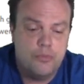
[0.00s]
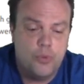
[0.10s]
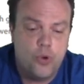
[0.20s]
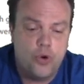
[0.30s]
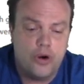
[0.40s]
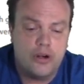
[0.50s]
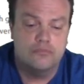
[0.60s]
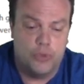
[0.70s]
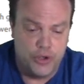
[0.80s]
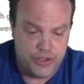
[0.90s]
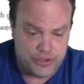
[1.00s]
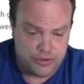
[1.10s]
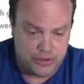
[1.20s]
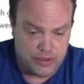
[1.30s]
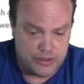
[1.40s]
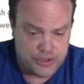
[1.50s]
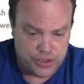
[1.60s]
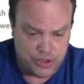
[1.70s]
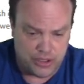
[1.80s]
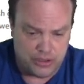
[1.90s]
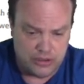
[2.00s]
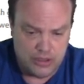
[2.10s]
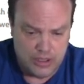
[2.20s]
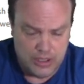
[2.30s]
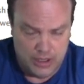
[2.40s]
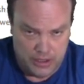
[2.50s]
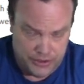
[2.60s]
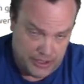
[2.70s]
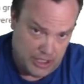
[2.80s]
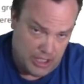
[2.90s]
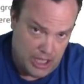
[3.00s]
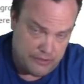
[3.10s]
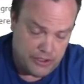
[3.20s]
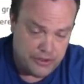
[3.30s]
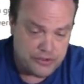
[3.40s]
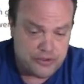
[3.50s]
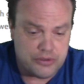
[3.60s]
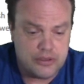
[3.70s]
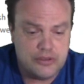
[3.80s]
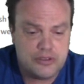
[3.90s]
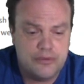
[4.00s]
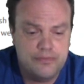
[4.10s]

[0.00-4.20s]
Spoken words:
more moisture in the soil than a lot of other trees,